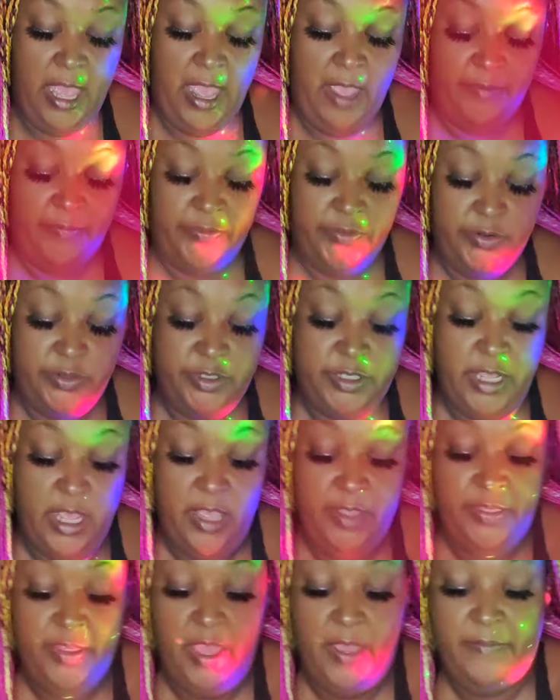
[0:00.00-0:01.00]
after
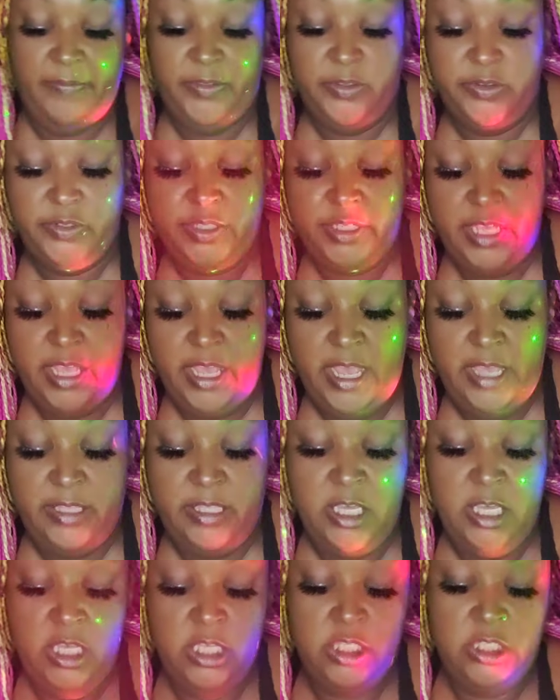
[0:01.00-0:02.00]
death after
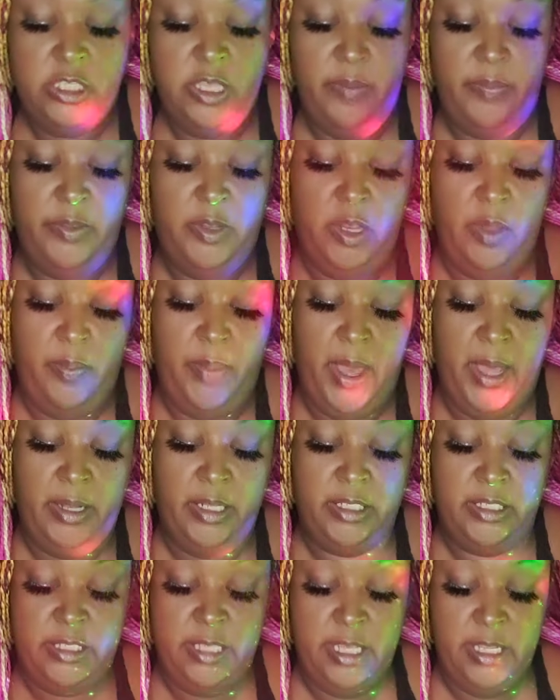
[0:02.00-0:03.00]
death. Something
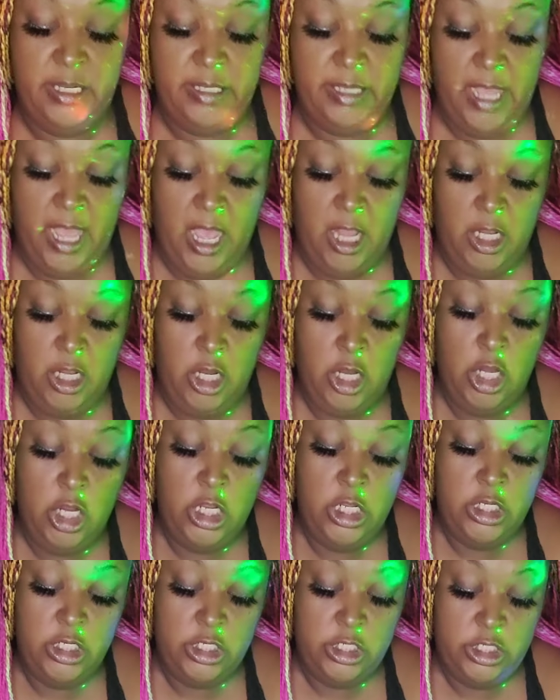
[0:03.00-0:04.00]
about a $10
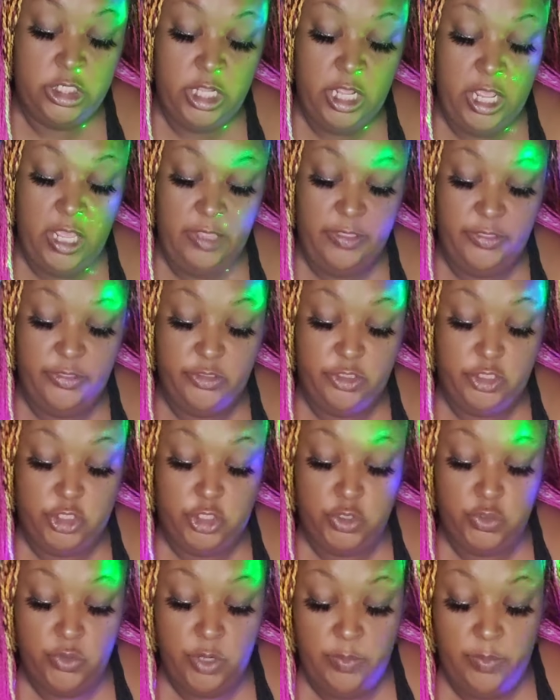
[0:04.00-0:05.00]
death
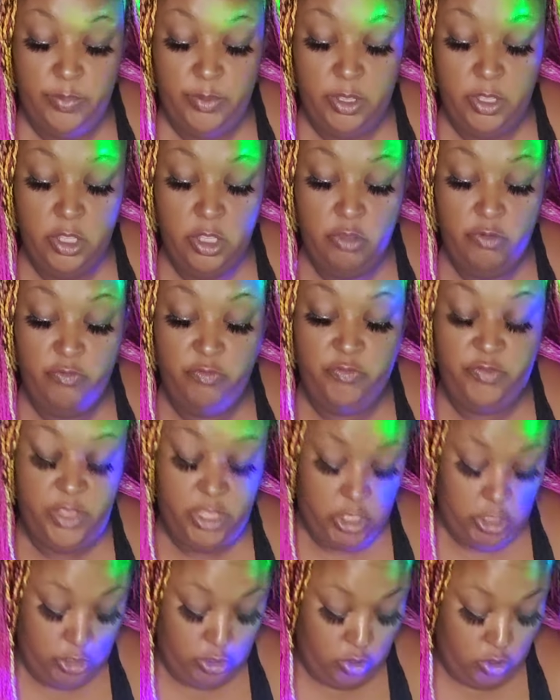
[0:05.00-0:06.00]
trip
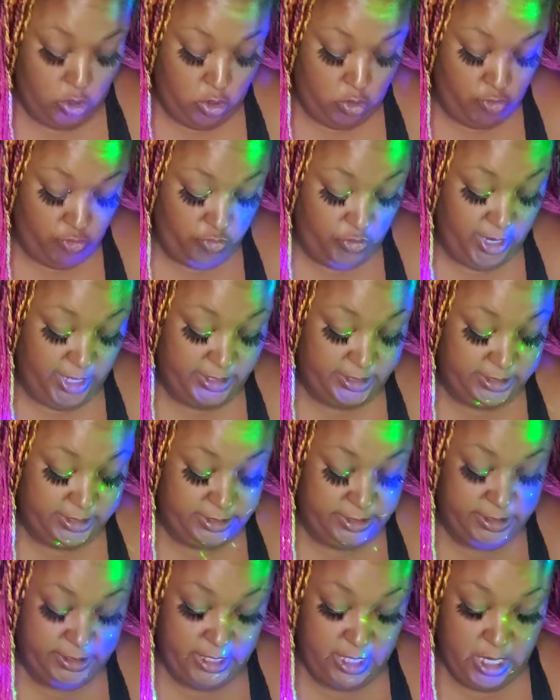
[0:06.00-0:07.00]
fentanyl
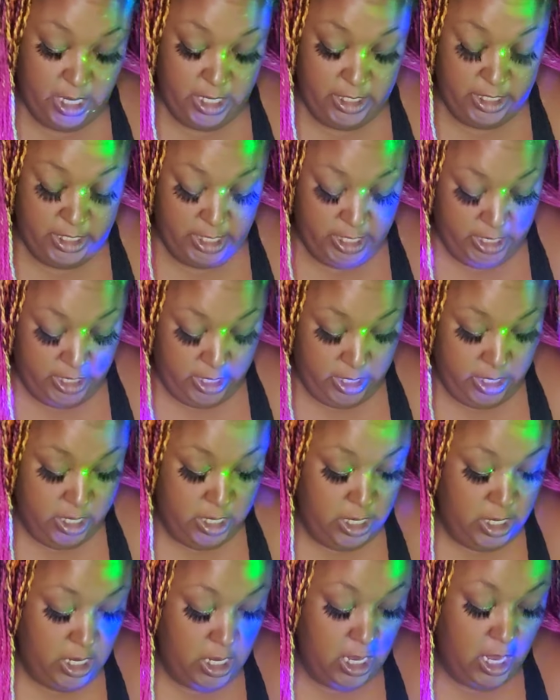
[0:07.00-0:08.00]
crisis here.
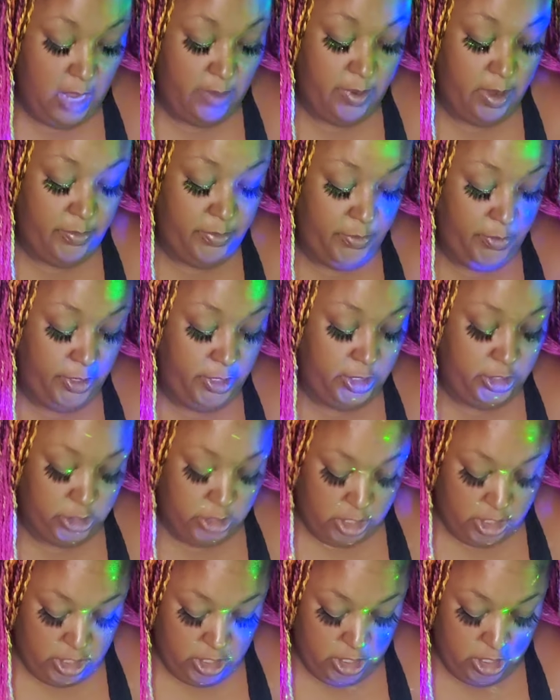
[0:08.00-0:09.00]
Um, I'm pretty
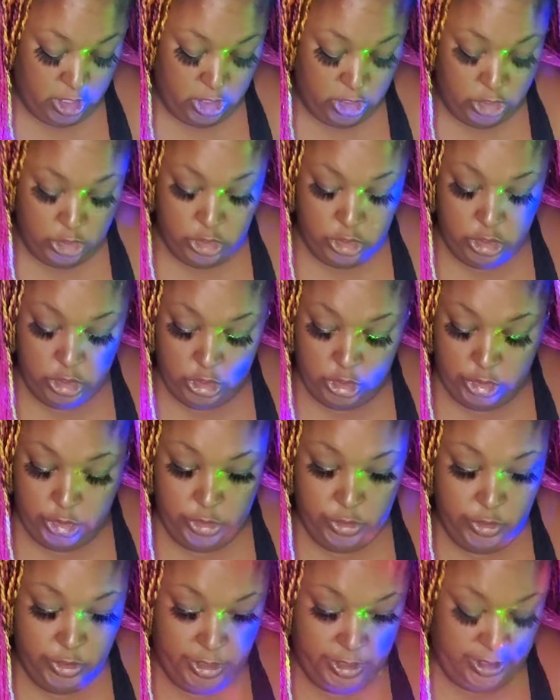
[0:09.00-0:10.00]
uh,
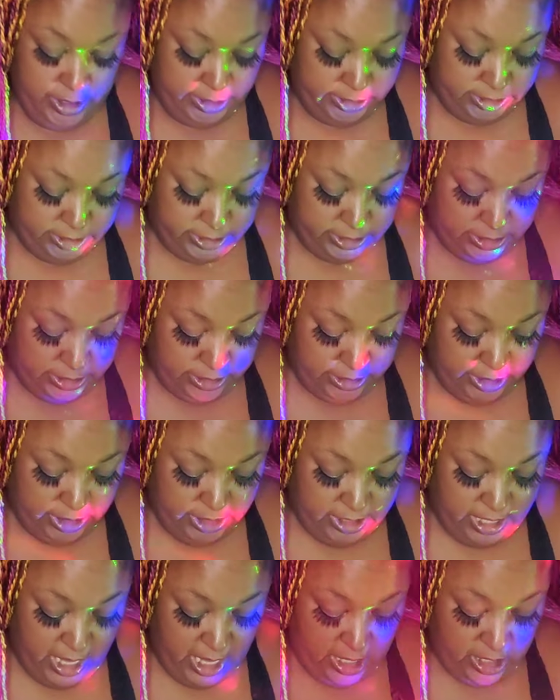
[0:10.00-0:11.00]
curious to
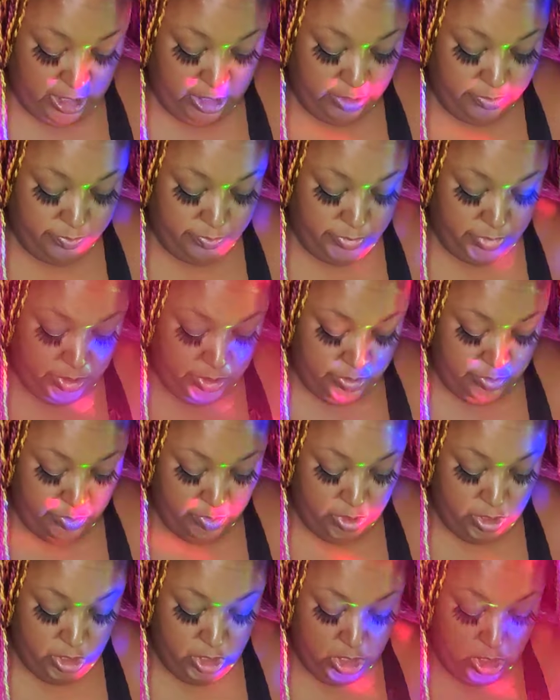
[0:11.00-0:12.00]
see that commute